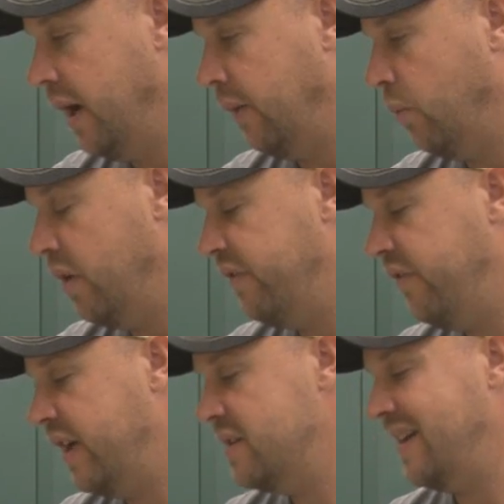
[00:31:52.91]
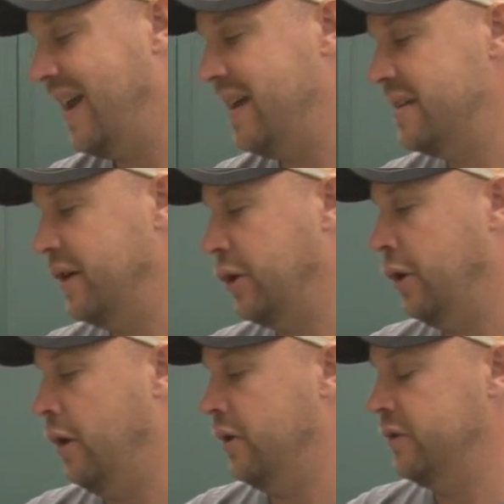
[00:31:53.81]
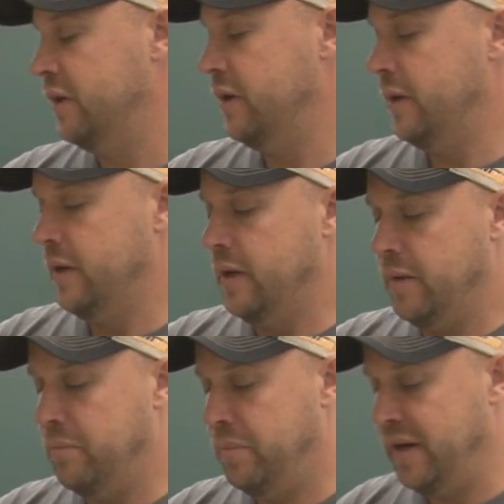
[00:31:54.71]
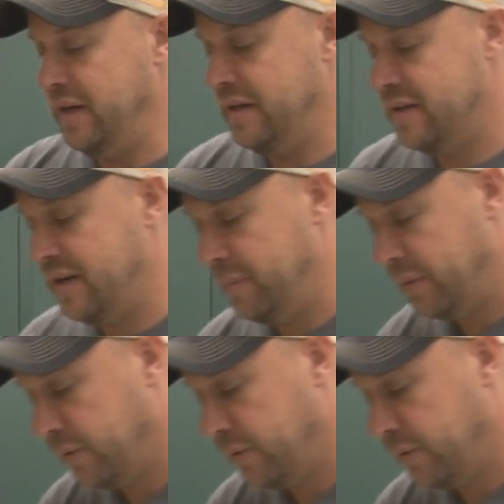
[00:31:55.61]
and what effects it has on calls. Bending the tip of